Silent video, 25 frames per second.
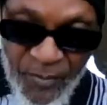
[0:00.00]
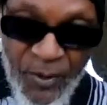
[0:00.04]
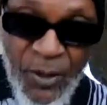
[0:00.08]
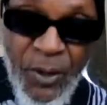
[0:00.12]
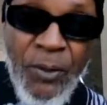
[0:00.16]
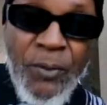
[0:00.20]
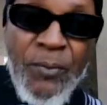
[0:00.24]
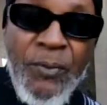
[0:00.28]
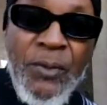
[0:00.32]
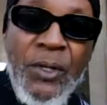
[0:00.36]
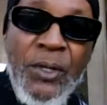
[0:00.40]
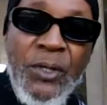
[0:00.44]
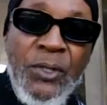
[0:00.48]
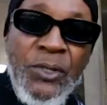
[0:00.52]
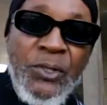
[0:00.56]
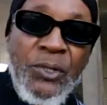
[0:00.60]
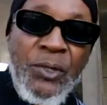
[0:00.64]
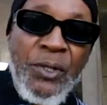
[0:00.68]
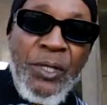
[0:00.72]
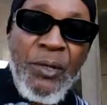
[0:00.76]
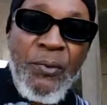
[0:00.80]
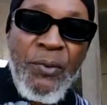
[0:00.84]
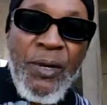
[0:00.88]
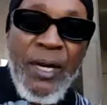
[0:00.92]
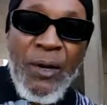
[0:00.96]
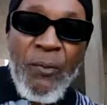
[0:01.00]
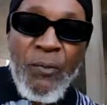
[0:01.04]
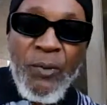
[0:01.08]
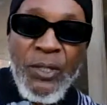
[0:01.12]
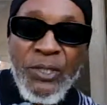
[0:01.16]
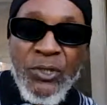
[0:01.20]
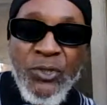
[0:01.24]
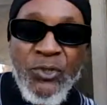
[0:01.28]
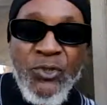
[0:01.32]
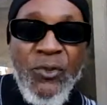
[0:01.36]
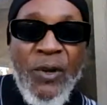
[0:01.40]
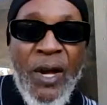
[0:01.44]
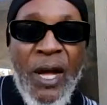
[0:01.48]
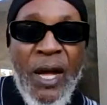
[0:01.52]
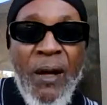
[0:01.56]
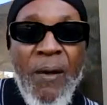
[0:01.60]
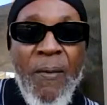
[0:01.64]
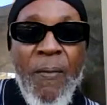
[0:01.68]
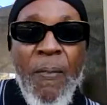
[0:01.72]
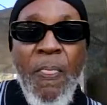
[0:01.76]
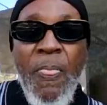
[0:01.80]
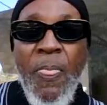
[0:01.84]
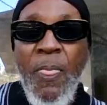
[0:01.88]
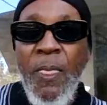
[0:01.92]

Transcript: Oh, so anyway, I went to trial.